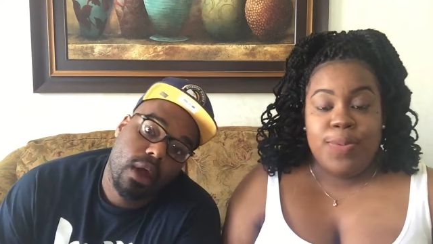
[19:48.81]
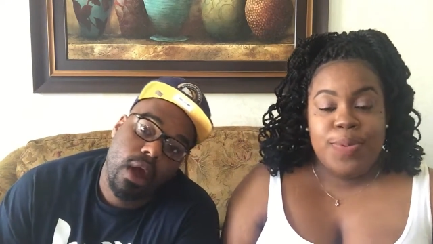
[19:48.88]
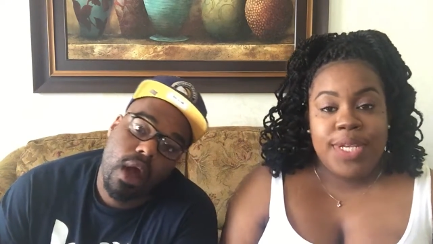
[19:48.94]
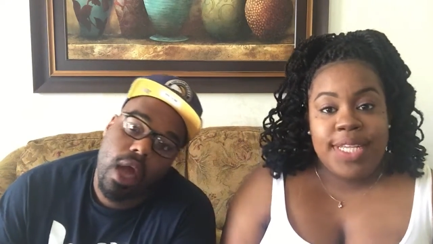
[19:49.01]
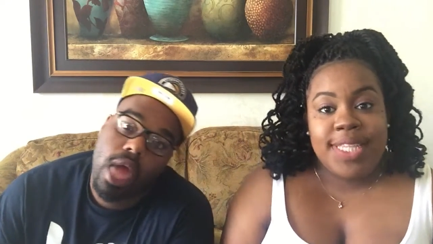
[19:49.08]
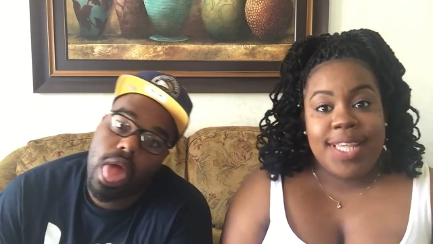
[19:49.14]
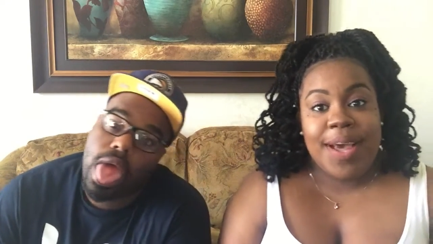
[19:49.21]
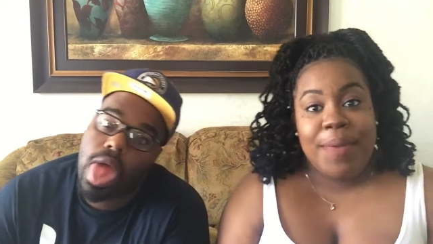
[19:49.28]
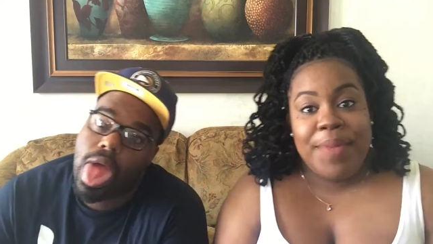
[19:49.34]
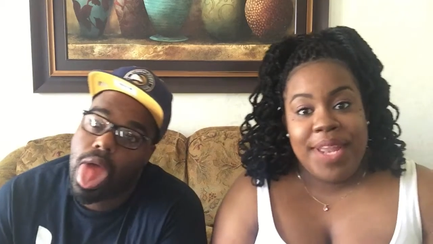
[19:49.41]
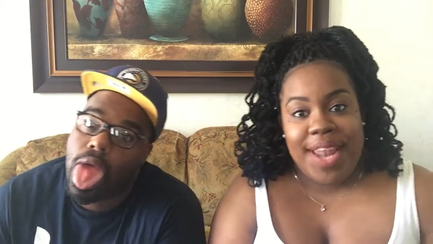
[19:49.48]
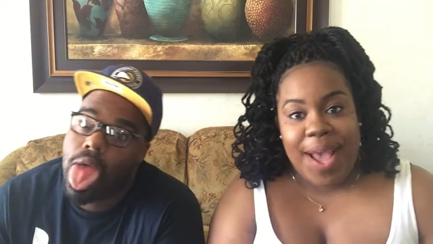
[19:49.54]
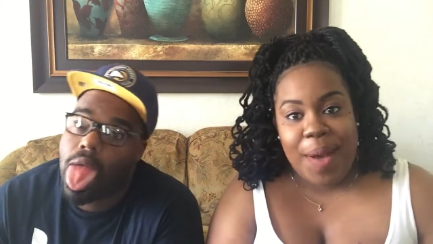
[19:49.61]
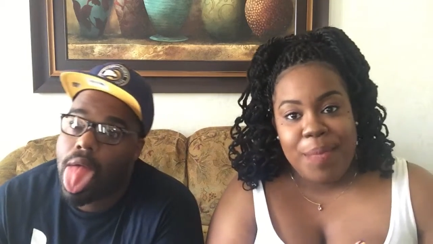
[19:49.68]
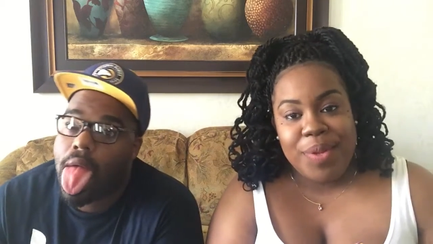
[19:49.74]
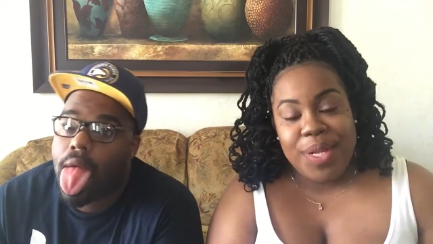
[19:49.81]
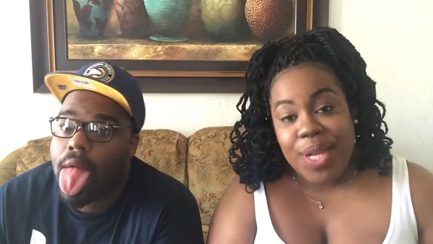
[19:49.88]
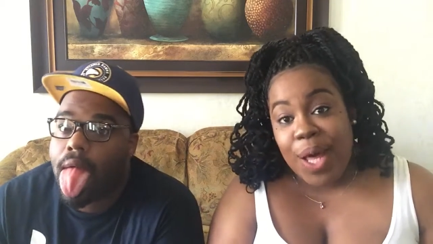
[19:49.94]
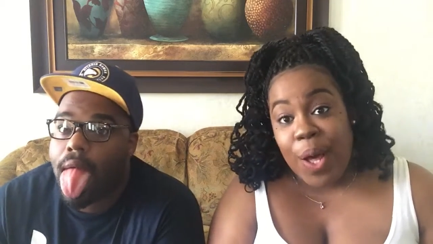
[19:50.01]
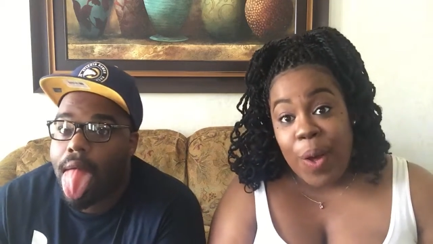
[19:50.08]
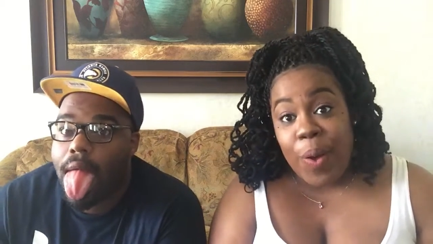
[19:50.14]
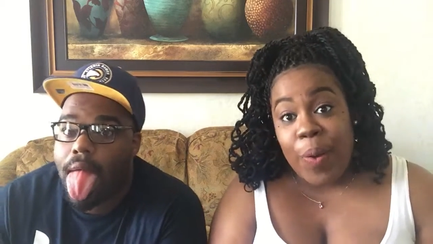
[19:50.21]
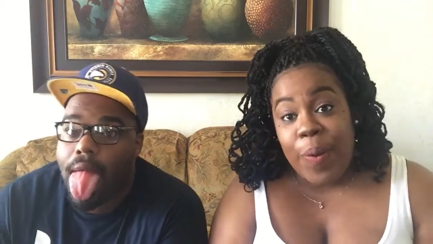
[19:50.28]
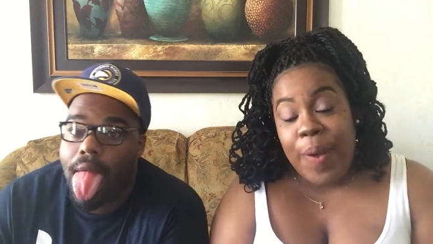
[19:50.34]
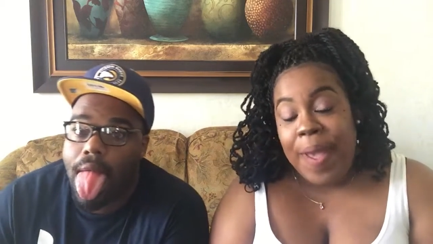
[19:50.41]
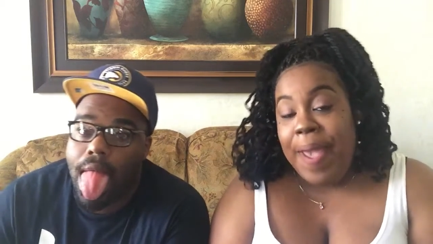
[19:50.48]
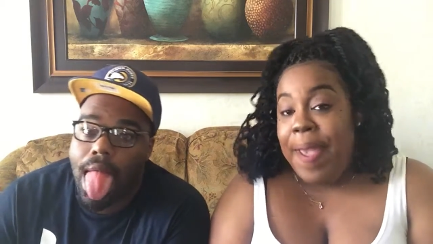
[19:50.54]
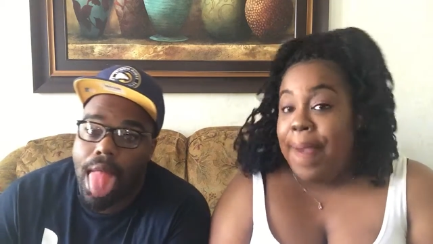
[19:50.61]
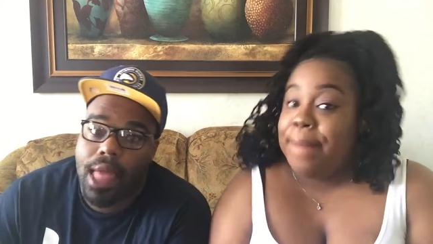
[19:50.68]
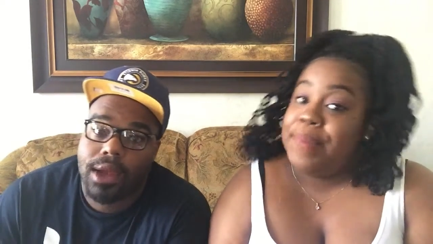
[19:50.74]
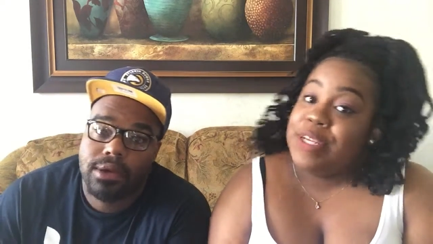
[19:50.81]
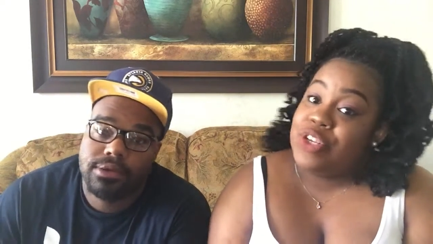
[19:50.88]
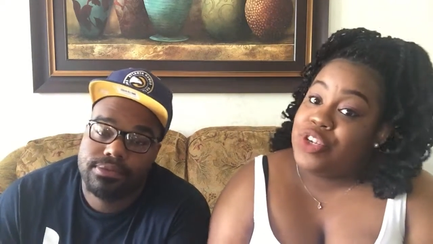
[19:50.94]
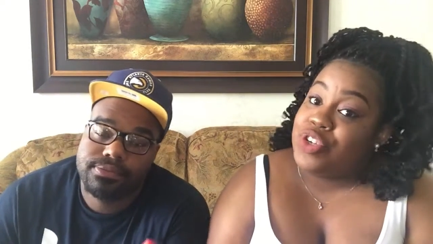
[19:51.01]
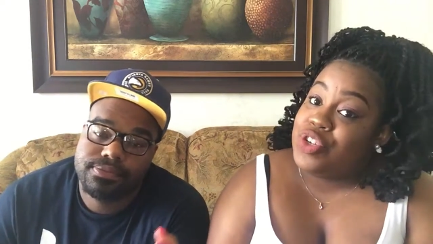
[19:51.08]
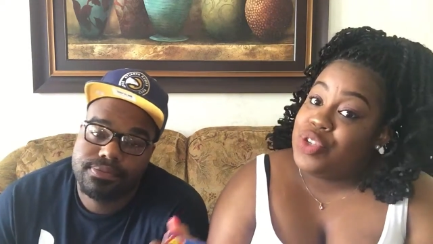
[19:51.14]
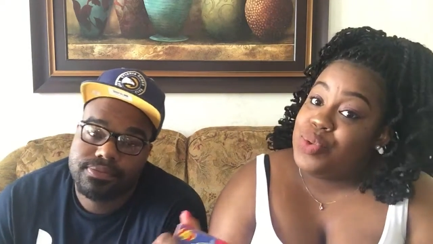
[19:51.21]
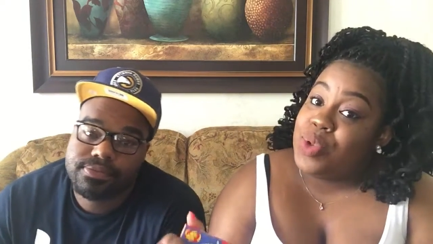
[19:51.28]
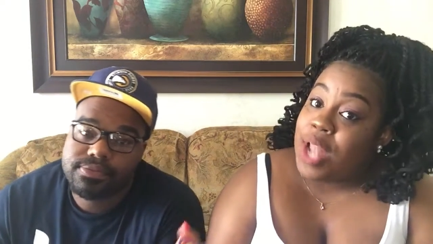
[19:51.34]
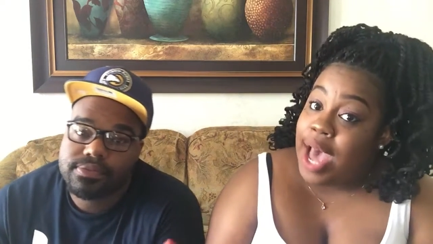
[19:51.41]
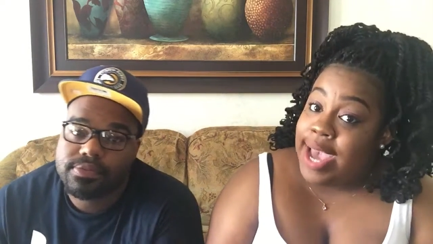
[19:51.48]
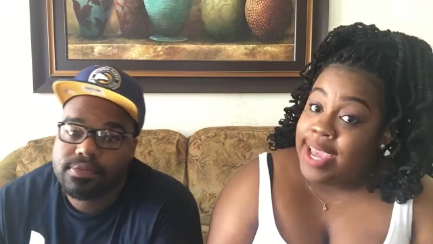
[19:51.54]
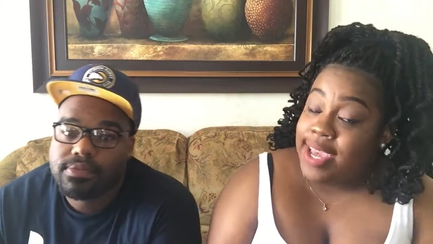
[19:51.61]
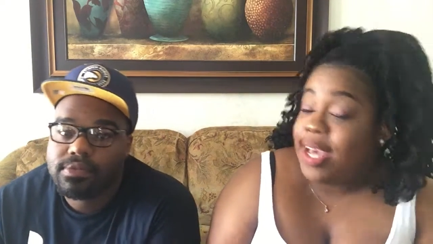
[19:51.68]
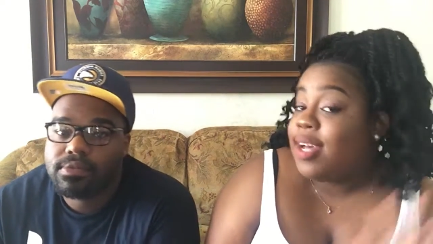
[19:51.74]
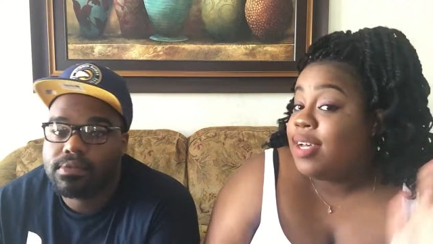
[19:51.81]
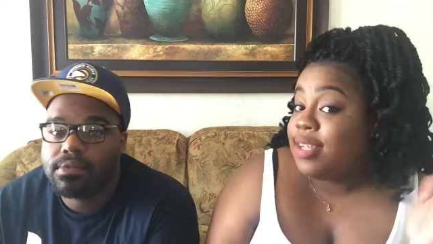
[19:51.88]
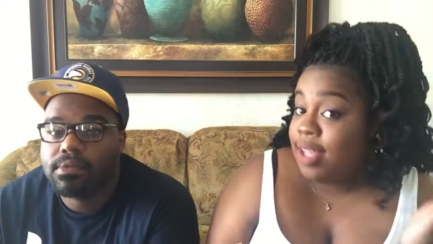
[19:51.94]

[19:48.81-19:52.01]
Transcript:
Speaker 1: please comment down below and be sure to like,